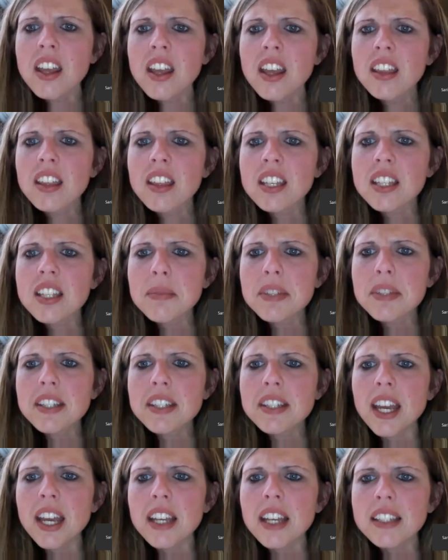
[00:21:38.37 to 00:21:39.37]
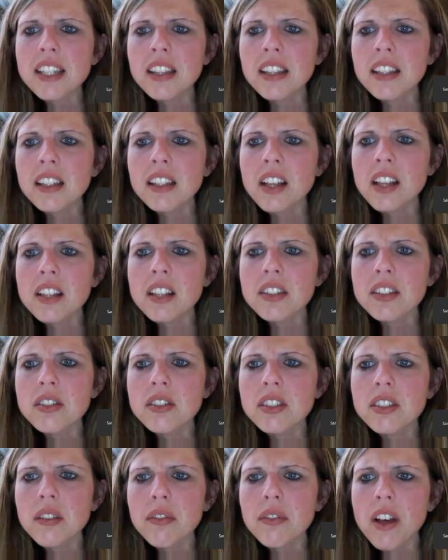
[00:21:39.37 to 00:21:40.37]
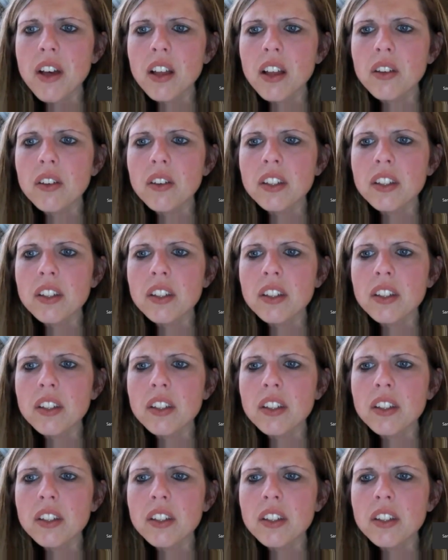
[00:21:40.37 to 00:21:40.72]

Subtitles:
these mistakes and the lawsuits that follow.